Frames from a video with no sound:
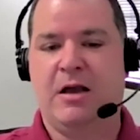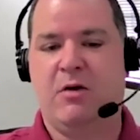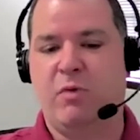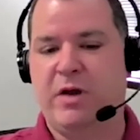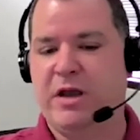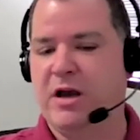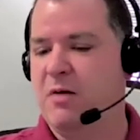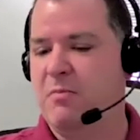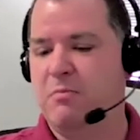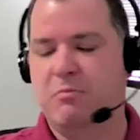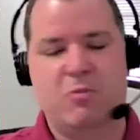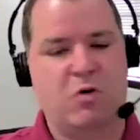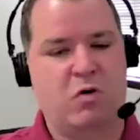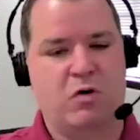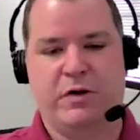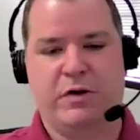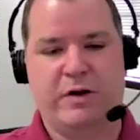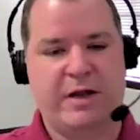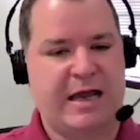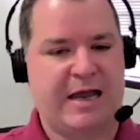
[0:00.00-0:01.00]
We are
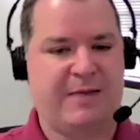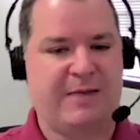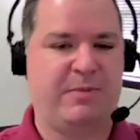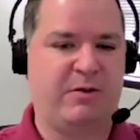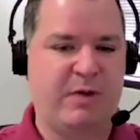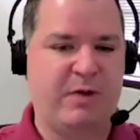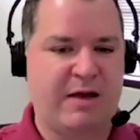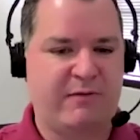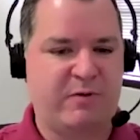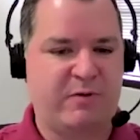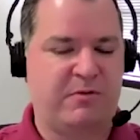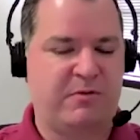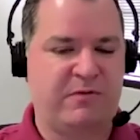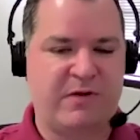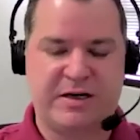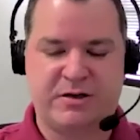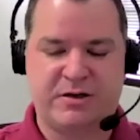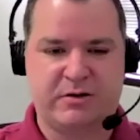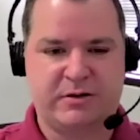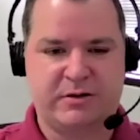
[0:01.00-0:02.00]
more than happy. We have a
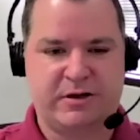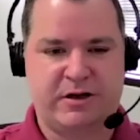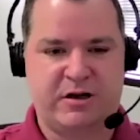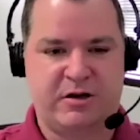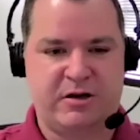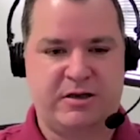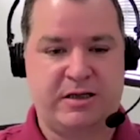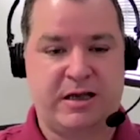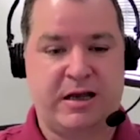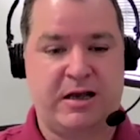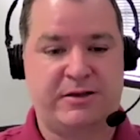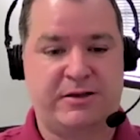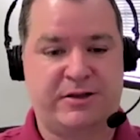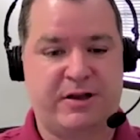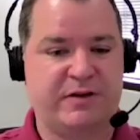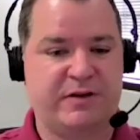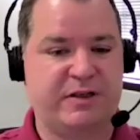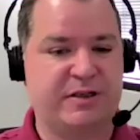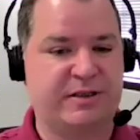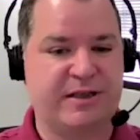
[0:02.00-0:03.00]
professional
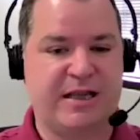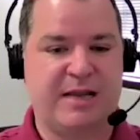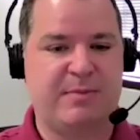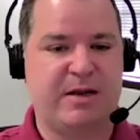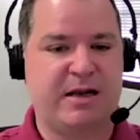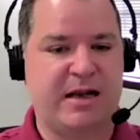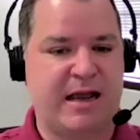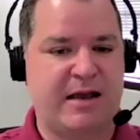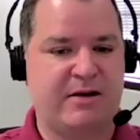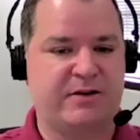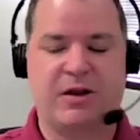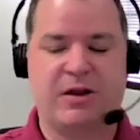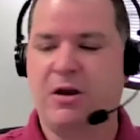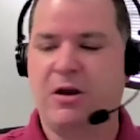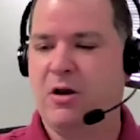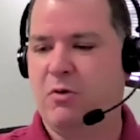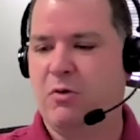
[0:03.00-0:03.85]
services team in-house.